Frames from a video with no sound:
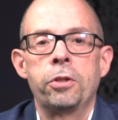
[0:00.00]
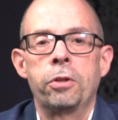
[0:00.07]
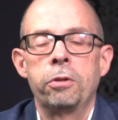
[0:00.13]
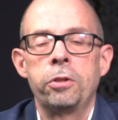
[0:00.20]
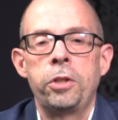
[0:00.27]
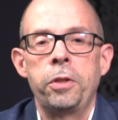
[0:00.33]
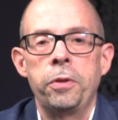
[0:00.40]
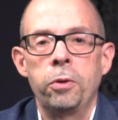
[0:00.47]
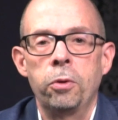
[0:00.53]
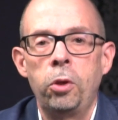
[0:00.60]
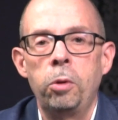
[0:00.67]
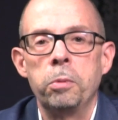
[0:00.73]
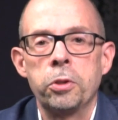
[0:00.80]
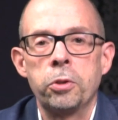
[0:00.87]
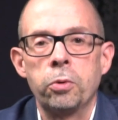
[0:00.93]
Church, and the
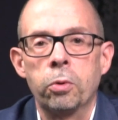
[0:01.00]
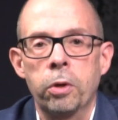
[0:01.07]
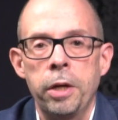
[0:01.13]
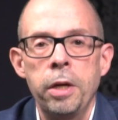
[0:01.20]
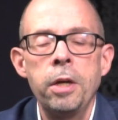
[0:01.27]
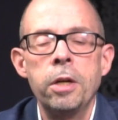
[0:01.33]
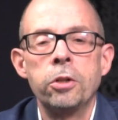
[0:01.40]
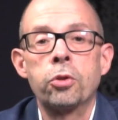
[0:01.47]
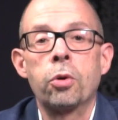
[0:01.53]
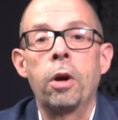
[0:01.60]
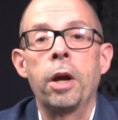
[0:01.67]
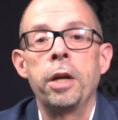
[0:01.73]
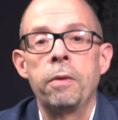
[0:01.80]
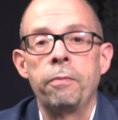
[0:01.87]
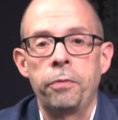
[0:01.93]
Ulma story
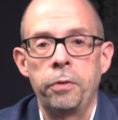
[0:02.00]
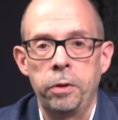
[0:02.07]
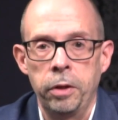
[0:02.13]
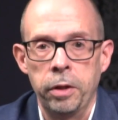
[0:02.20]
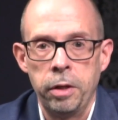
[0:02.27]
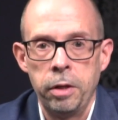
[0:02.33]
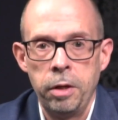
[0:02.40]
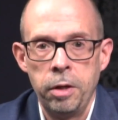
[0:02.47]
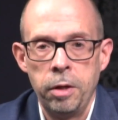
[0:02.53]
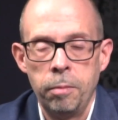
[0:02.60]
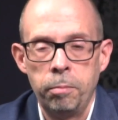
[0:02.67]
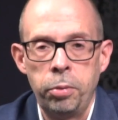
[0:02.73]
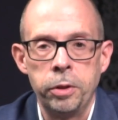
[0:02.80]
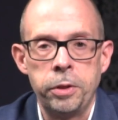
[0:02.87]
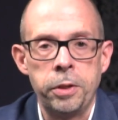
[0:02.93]
triumphantly
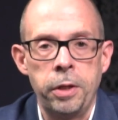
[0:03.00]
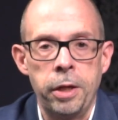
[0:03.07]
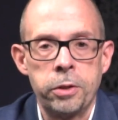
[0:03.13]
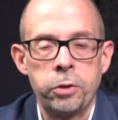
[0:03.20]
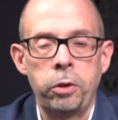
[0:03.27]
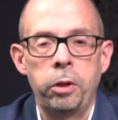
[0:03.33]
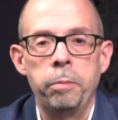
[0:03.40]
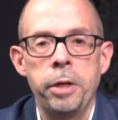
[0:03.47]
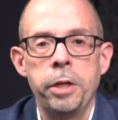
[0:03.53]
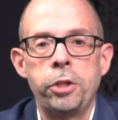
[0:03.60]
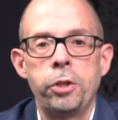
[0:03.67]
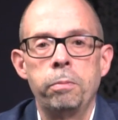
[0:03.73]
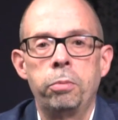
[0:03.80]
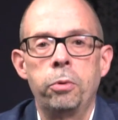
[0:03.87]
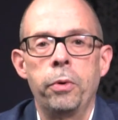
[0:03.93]
puts an
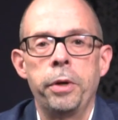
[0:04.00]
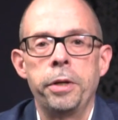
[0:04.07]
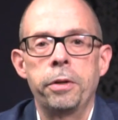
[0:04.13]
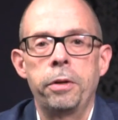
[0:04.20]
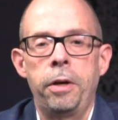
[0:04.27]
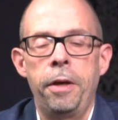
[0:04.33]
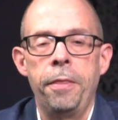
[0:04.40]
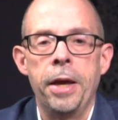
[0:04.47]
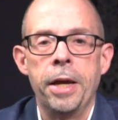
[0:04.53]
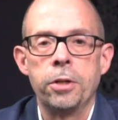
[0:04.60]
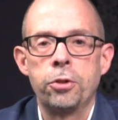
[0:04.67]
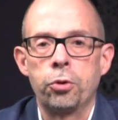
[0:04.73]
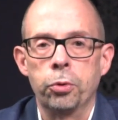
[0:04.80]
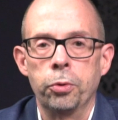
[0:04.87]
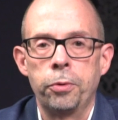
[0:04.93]
exclamation point on that
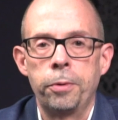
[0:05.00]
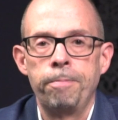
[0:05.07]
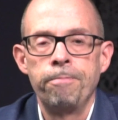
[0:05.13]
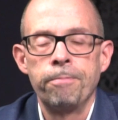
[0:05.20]
truth.